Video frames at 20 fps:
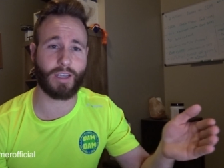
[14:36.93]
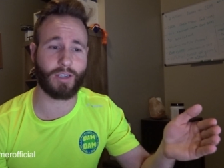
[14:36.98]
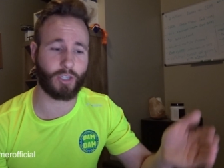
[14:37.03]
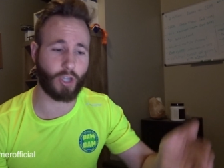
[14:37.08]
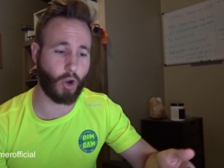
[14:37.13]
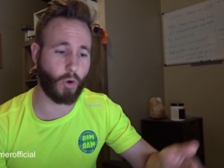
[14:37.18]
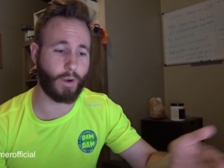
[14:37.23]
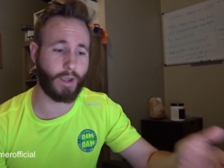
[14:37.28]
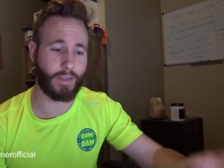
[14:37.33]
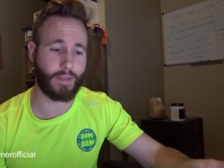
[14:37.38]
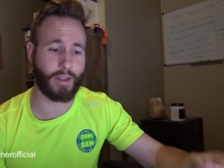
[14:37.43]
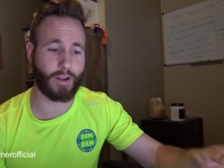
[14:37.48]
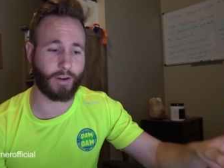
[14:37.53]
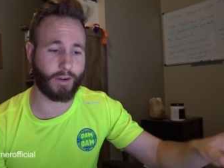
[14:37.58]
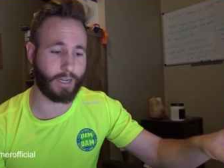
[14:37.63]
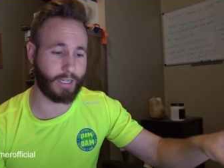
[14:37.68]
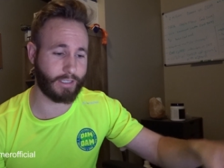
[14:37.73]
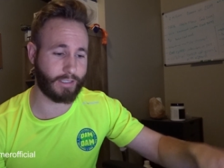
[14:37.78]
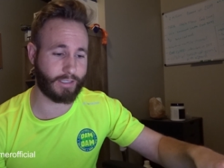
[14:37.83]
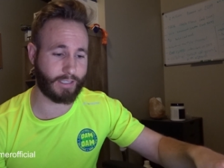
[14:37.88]
go in
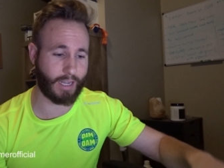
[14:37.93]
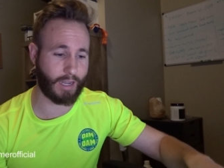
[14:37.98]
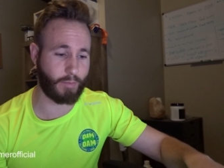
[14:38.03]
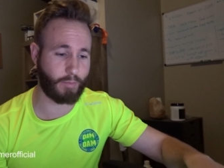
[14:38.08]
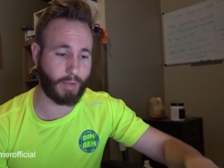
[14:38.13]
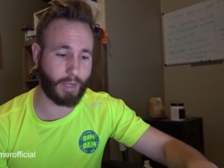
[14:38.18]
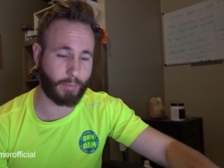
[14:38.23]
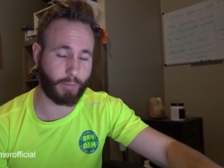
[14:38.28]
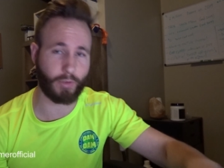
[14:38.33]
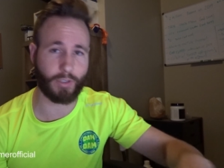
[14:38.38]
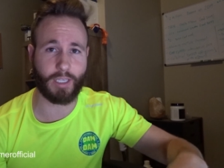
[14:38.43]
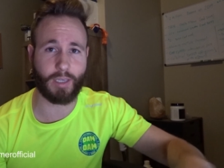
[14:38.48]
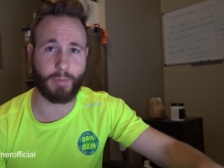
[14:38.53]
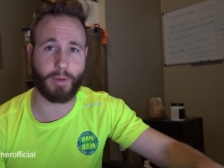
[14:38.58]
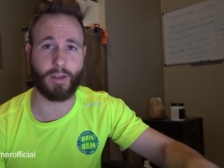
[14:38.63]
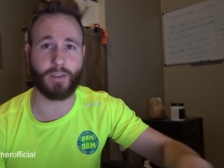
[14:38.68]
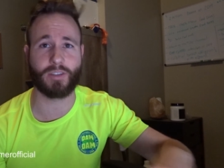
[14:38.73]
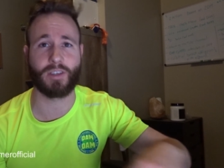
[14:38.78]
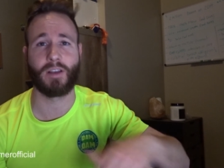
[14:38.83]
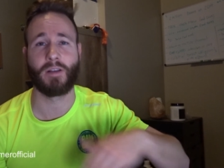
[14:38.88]
there and send people
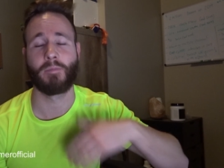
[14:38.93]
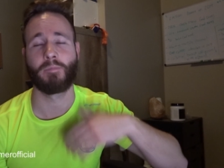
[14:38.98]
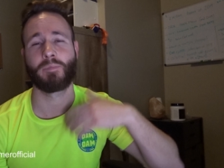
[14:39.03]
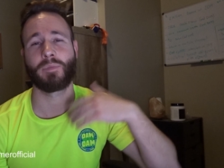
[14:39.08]
emails.